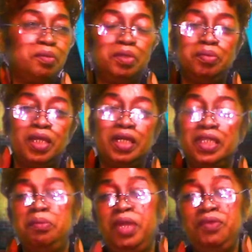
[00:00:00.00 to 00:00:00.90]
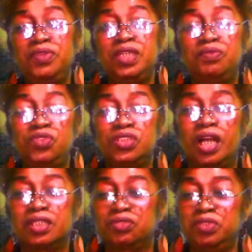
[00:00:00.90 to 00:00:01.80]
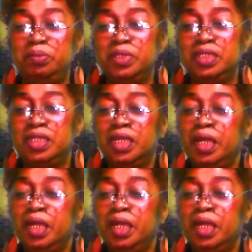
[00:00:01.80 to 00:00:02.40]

blah, blah, and they may even give you shock treatment.